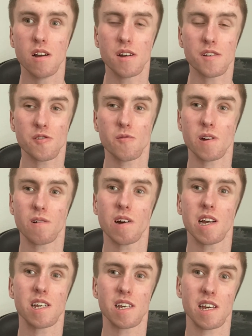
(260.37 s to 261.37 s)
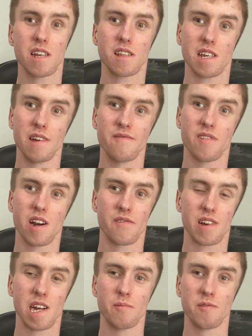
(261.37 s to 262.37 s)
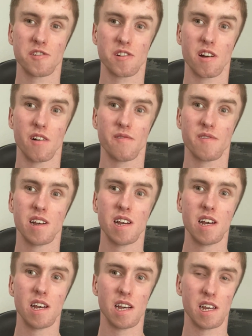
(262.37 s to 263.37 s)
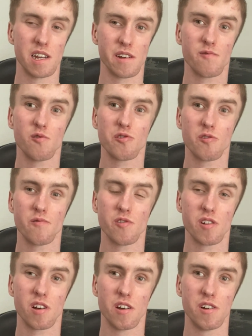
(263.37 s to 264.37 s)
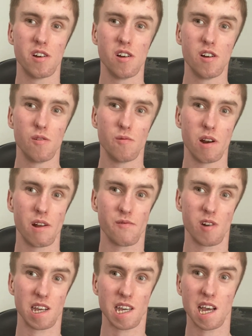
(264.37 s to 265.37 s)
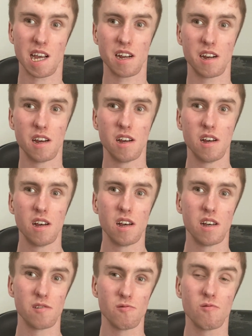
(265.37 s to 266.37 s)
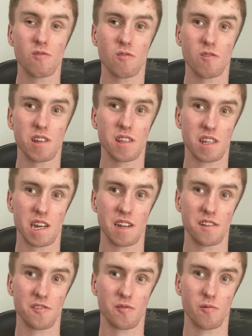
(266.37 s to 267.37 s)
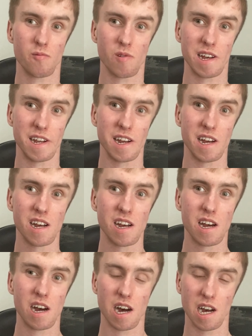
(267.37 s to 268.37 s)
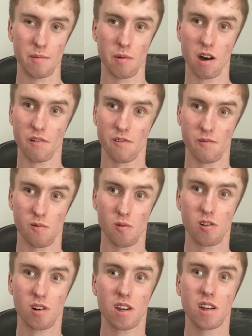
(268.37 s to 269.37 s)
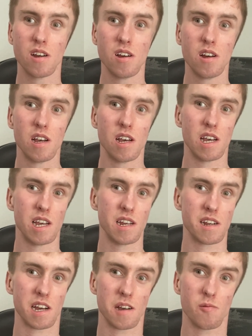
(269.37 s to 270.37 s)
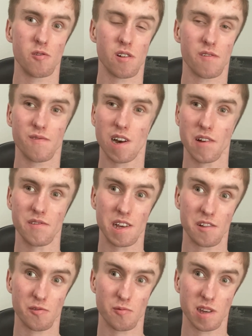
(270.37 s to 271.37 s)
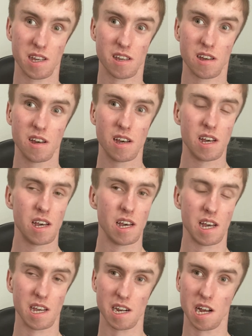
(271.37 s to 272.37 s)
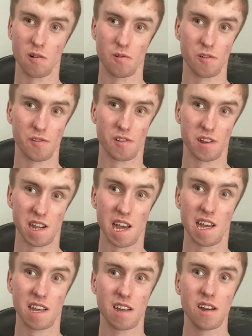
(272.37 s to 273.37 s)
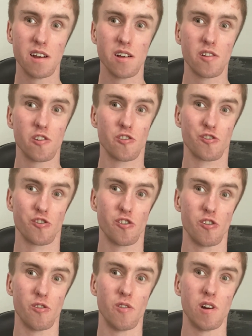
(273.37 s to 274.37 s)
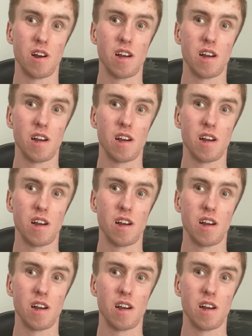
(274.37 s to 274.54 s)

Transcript: So I try and get in front of camera stuff and voiceover done whenever I can. Usually that is when I am off of work, and I work 5 days a week, 8 hours a day, so